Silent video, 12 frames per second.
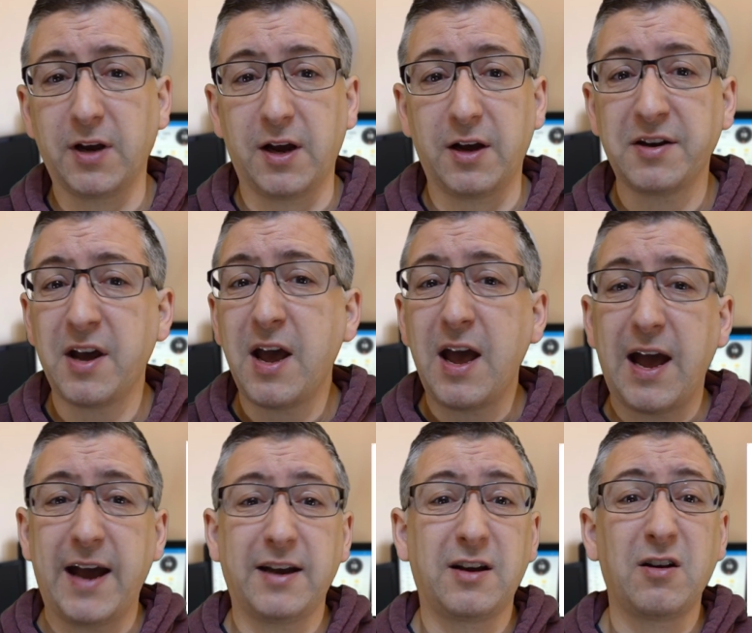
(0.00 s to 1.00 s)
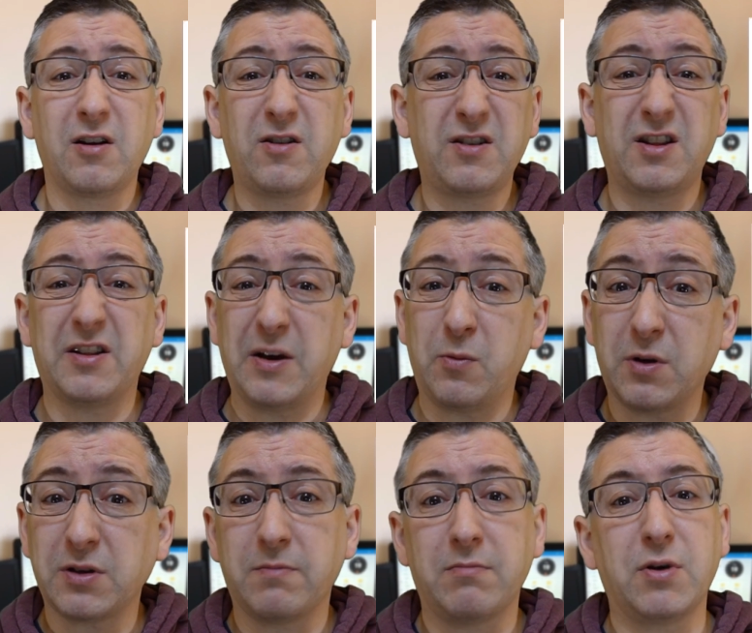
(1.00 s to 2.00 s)
card and concluded that there
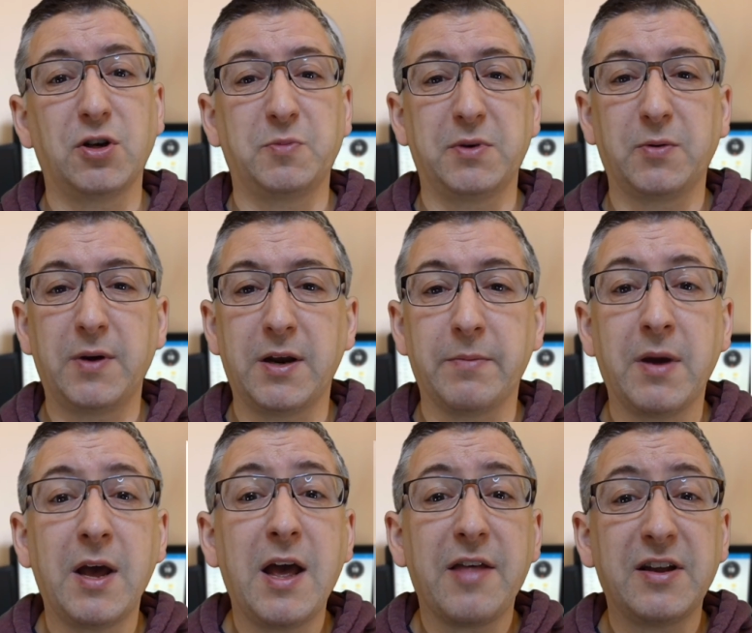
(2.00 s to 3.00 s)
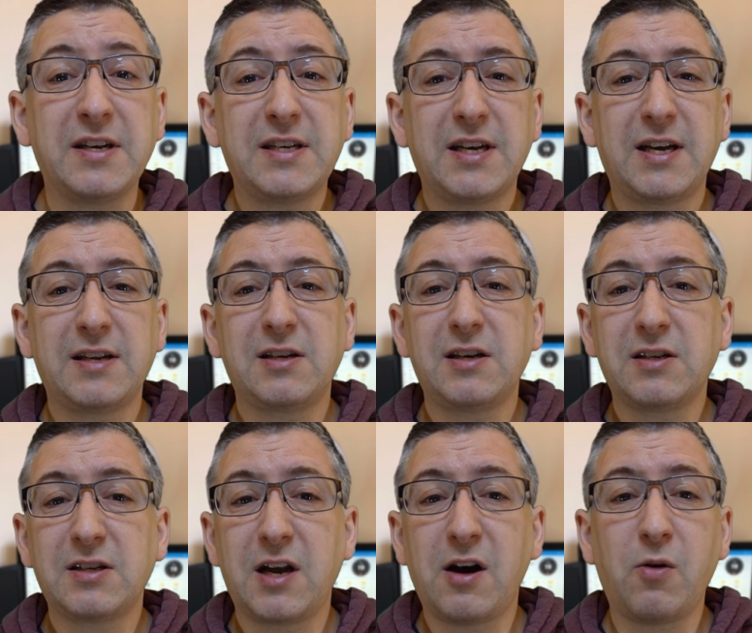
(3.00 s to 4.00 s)
wasn't much between them. The Tesla
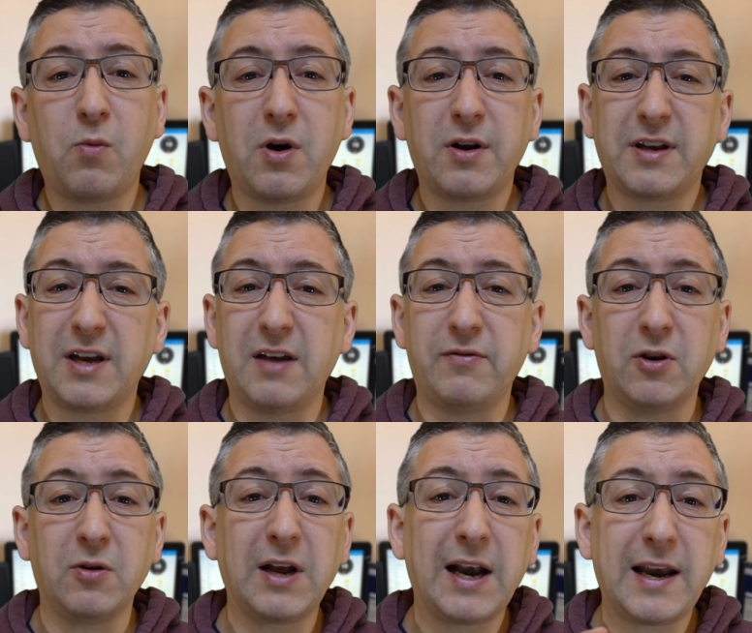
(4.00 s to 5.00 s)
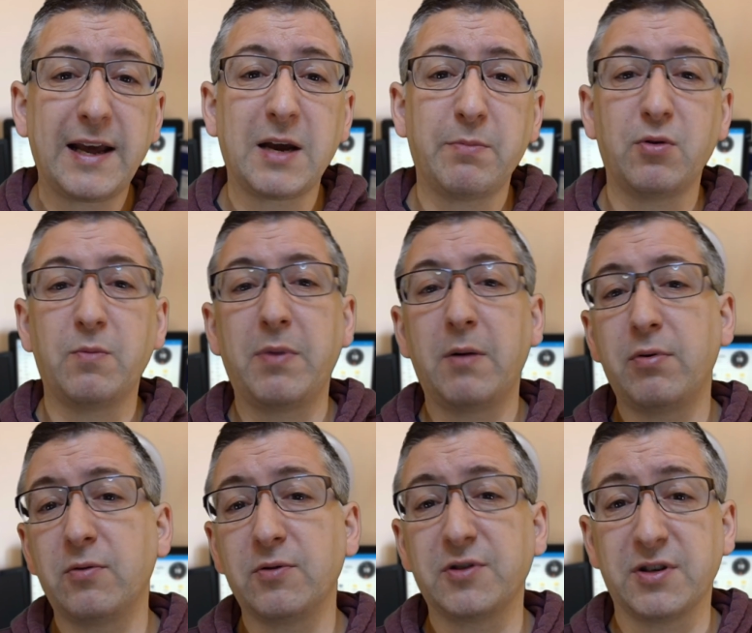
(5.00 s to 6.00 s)
style one gave you clickable
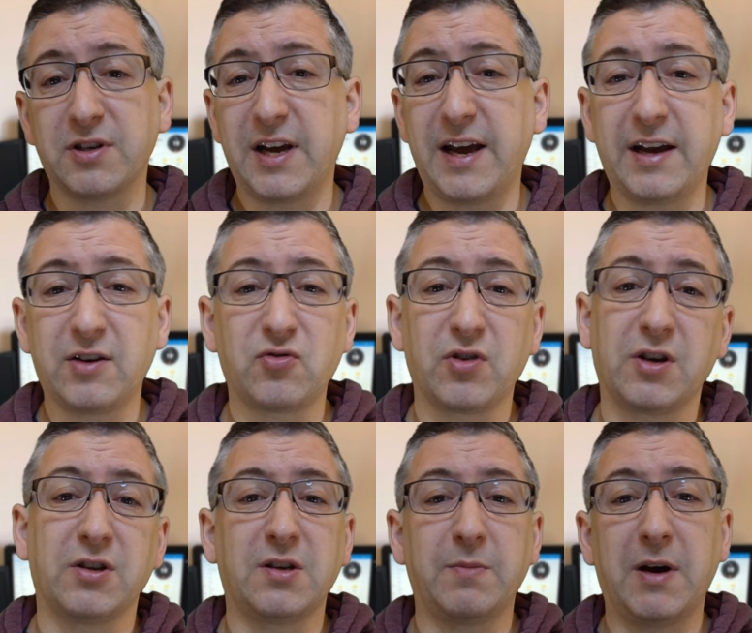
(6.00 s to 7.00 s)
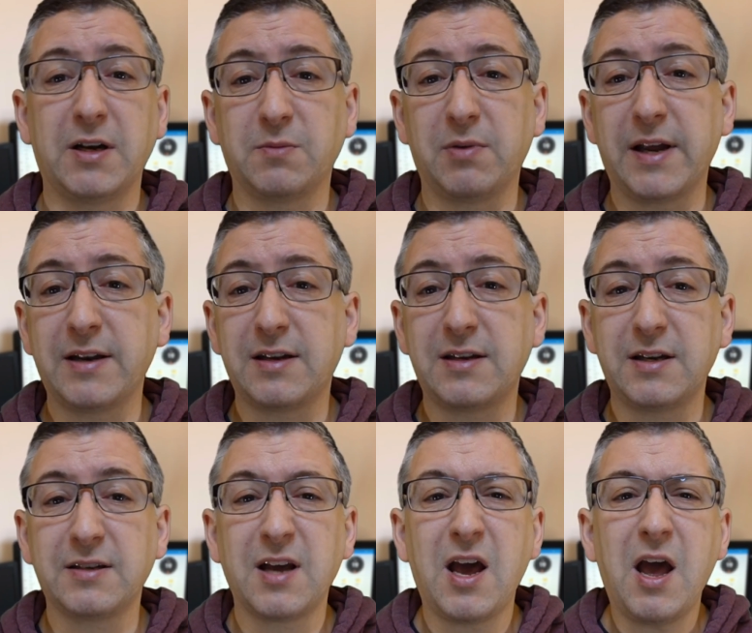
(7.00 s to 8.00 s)
bubbles and extra customizable
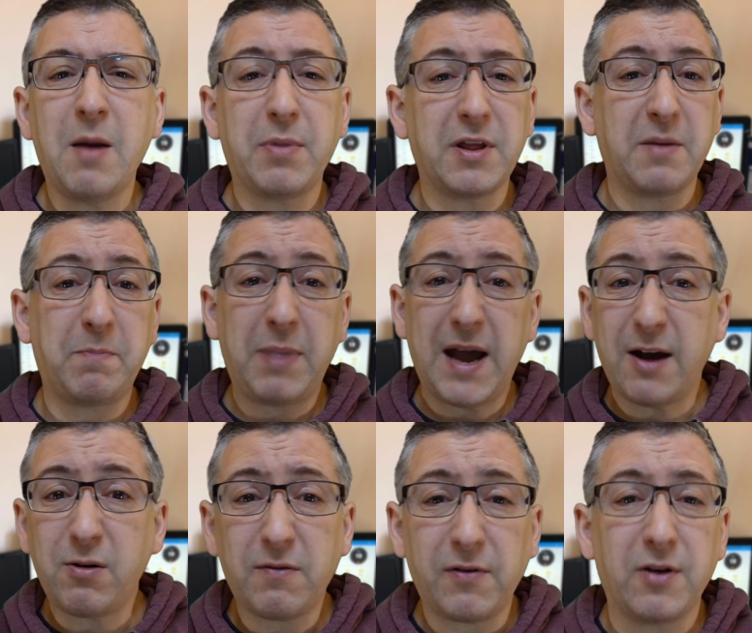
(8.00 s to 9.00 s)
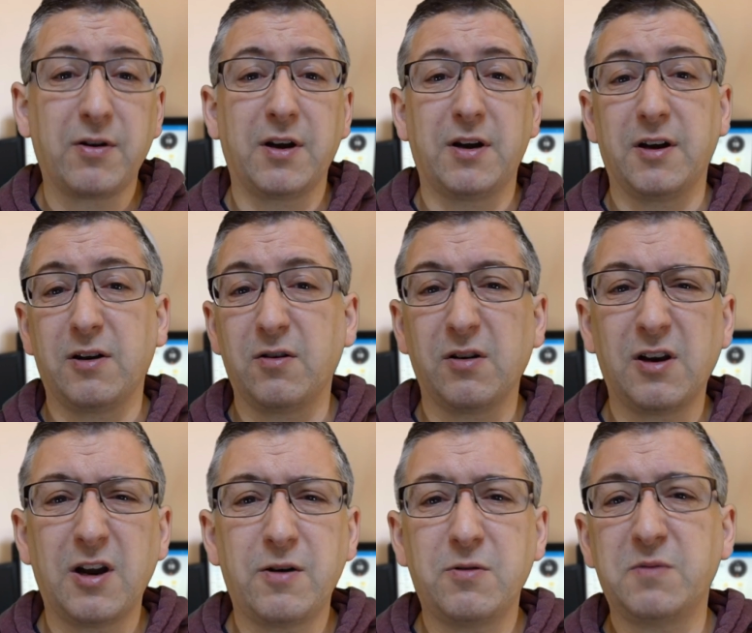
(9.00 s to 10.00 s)
entities, but the Powerflow card looked
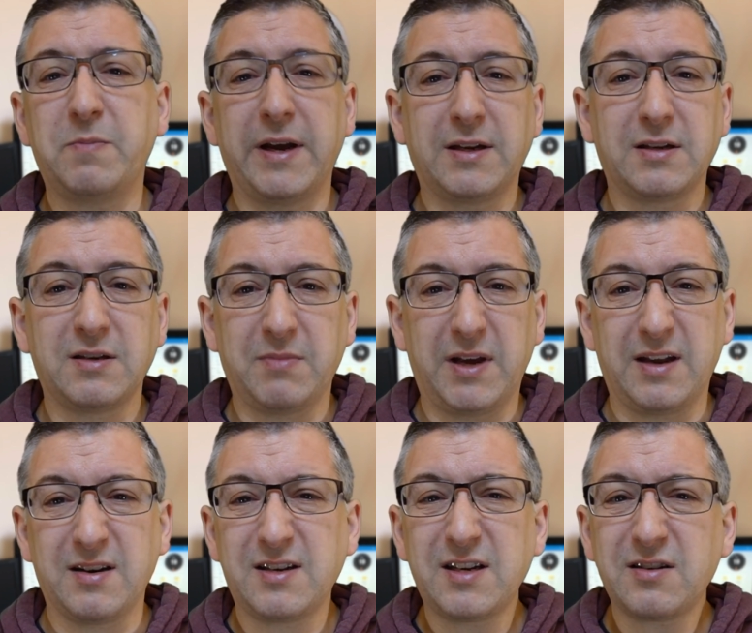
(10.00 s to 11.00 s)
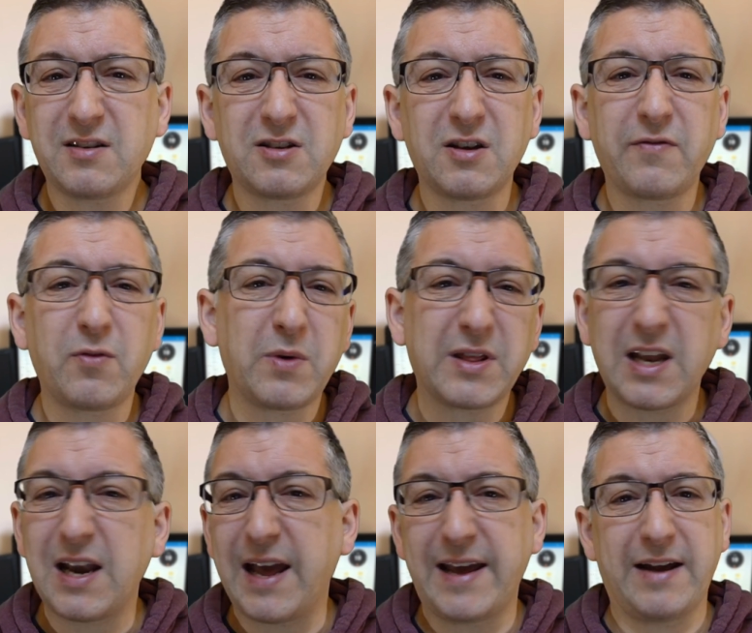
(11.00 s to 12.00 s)
loads better to me and didn't suffer with
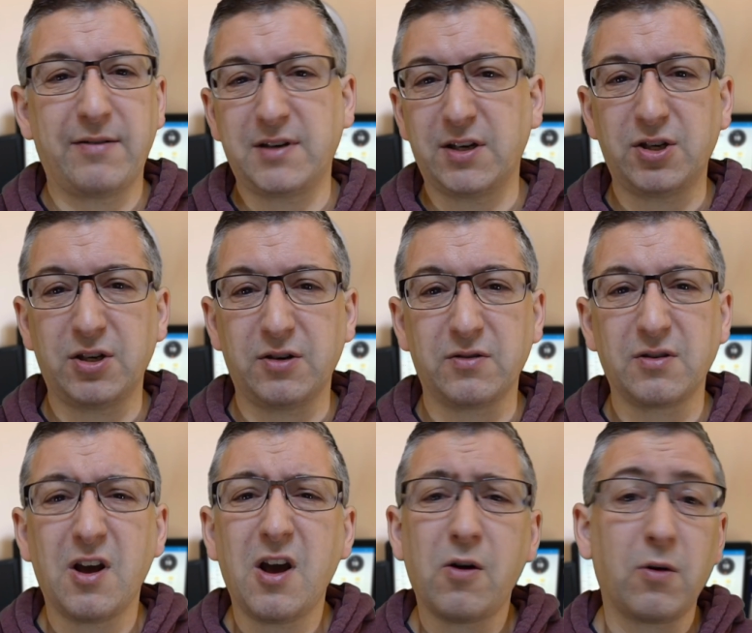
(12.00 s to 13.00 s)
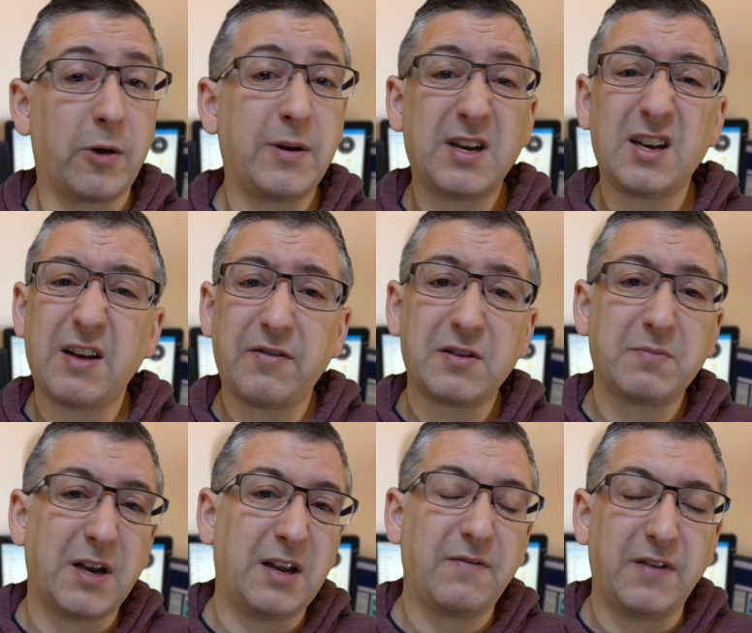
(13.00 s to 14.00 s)
the layout issues, although it didn't have as
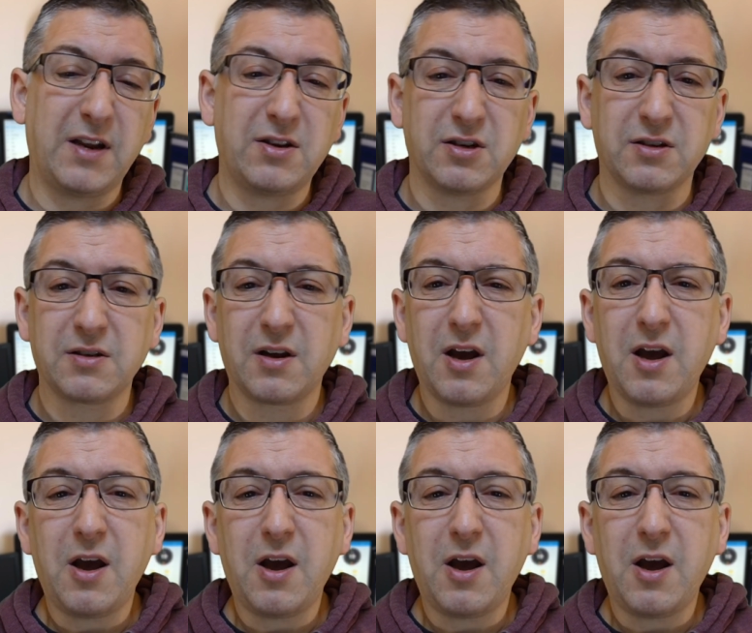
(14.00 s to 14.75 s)
many features.